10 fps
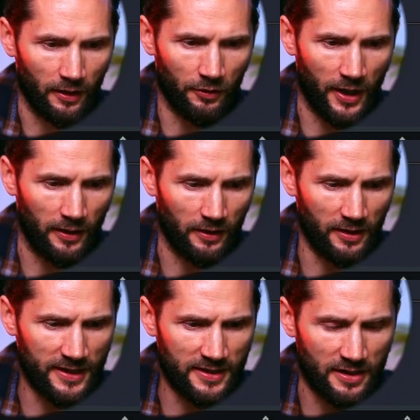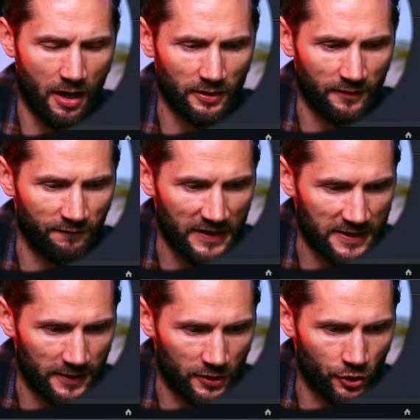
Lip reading: okay, let's start and fix it.